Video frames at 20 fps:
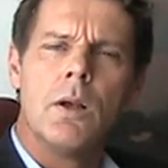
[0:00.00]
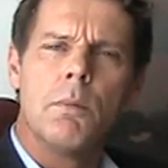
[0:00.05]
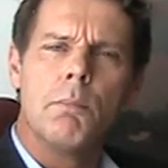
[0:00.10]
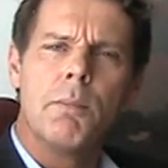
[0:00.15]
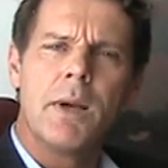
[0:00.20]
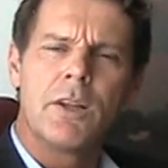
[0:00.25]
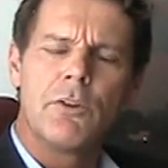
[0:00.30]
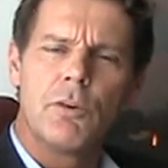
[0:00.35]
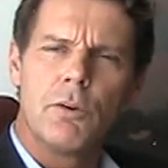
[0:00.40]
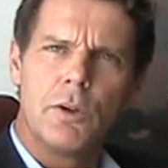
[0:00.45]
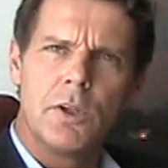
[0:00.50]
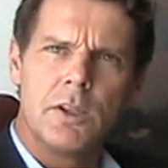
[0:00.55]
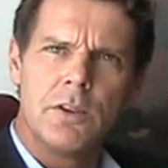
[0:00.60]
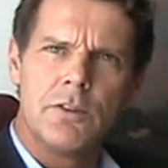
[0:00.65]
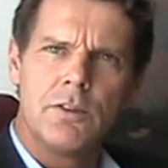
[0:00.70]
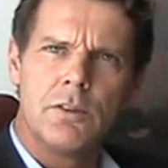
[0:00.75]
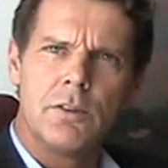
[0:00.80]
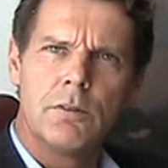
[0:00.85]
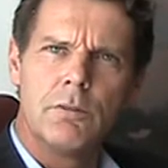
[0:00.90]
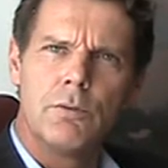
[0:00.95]

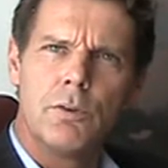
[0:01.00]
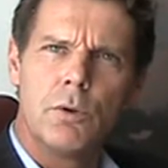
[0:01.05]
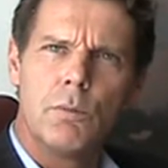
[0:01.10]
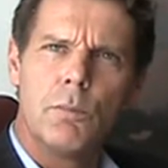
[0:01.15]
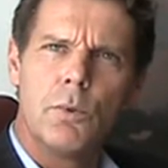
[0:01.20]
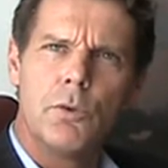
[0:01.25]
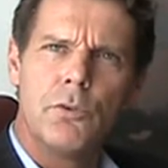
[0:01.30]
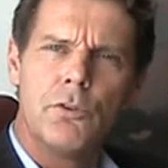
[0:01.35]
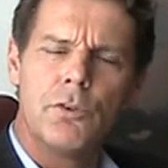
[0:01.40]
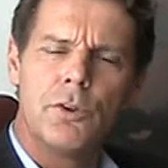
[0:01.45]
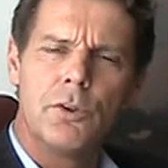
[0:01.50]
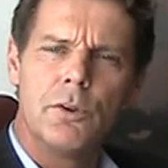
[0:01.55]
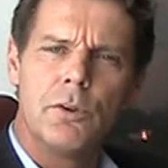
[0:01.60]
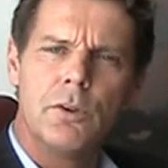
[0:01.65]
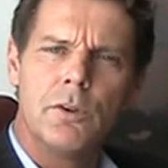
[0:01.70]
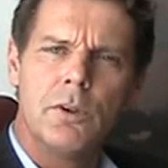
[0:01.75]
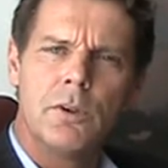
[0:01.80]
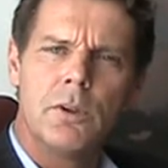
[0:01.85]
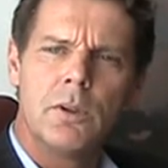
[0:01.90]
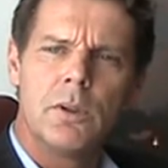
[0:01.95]
Mechtronix from
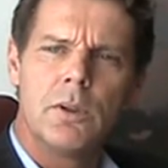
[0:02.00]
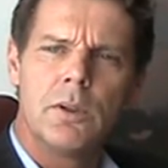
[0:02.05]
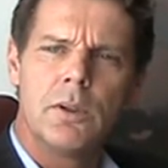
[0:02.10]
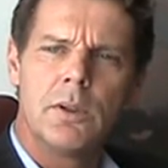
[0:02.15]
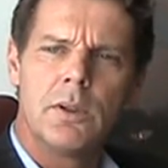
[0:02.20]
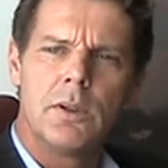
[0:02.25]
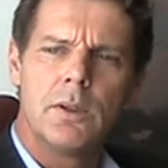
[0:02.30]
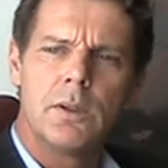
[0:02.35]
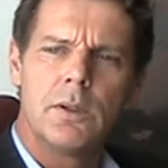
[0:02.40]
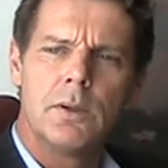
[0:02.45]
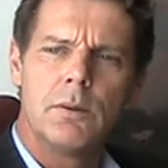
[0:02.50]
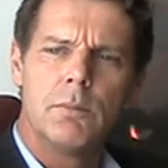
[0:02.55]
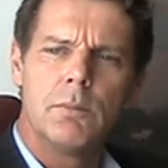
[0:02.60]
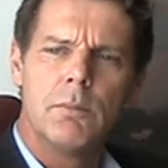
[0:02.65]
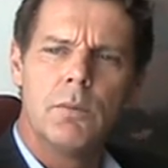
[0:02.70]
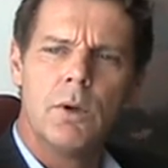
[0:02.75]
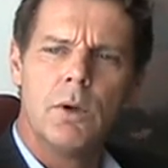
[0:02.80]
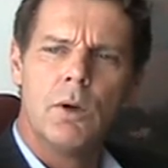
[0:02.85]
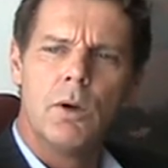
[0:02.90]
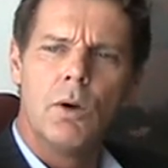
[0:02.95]
Montreal.
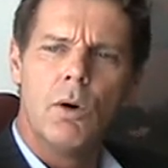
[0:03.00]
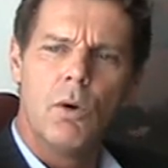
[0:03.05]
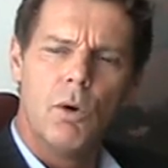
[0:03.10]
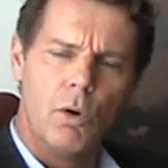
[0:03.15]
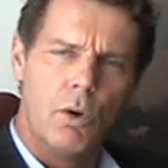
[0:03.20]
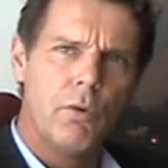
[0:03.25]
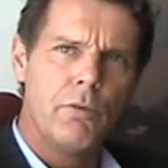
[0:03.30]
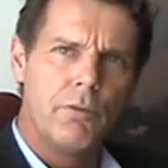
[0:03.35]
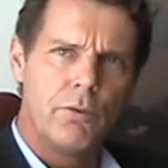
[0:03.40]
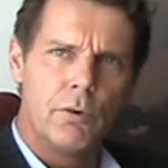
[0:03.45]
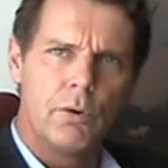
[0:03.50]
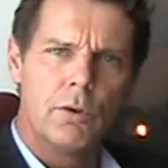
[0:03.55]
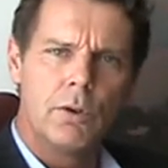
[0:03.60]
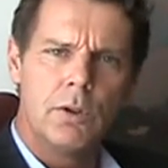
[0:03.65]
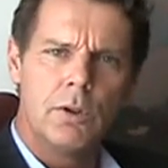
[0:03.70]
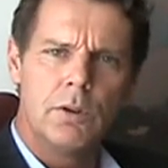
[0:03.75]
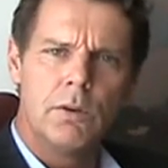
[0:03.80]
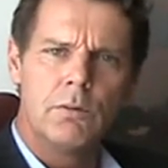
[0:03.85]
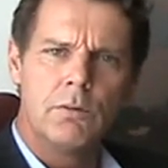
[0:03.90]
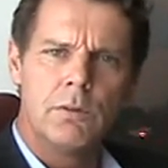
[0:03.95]
All
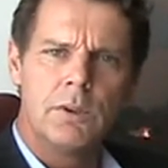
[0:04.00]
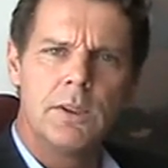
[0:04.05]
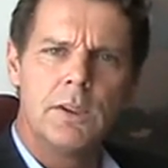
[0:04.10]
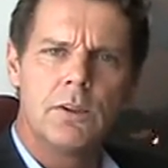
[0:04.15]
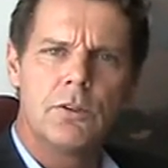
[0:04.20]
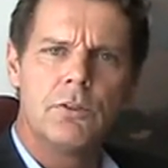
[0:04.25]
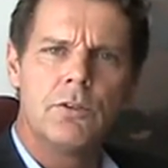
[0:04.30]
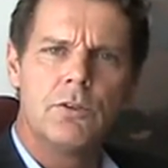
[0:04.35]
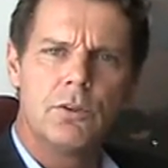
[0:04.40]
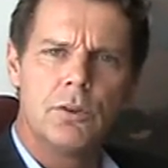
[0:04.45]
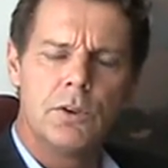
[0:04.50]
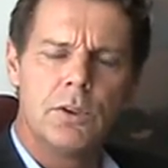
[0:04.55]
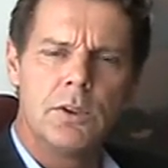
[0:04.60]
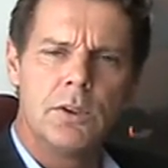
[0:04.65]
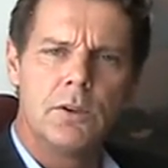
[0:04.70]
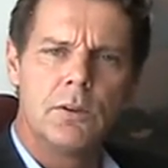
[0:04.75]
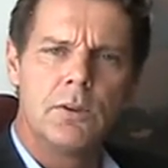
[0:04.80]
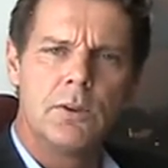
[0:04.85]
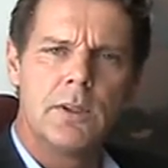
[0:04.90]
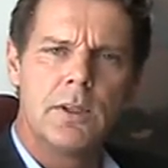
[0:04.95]
4. We did a study
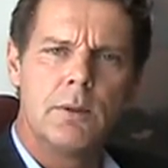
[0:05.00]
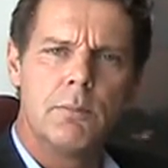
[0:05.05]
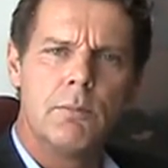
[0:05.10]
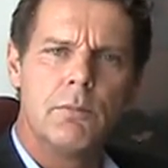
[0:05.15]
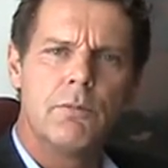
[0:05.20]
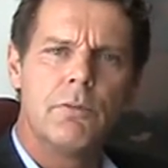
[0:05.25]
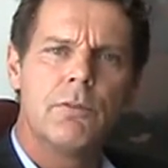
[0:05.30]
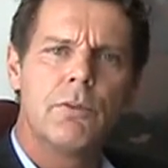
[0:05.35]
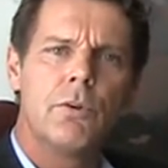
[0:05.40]
on them.